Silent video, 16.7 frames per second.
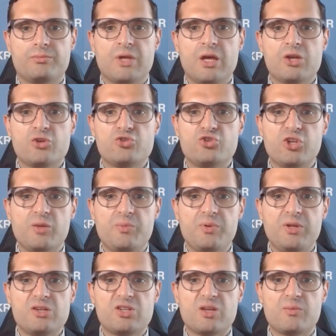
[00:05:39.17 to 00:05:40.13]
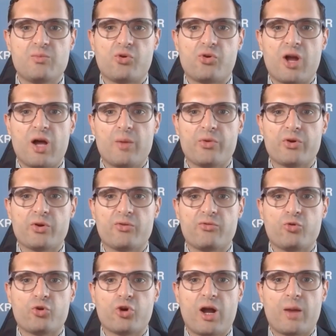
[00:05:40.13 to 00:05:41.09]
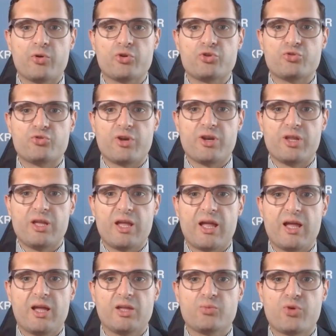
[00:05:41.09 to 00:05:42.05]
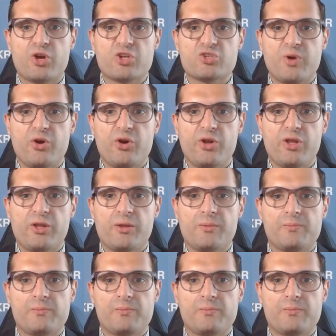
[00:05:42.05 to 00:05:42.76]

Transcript: GDP is a barometer for opportunity and prosperity.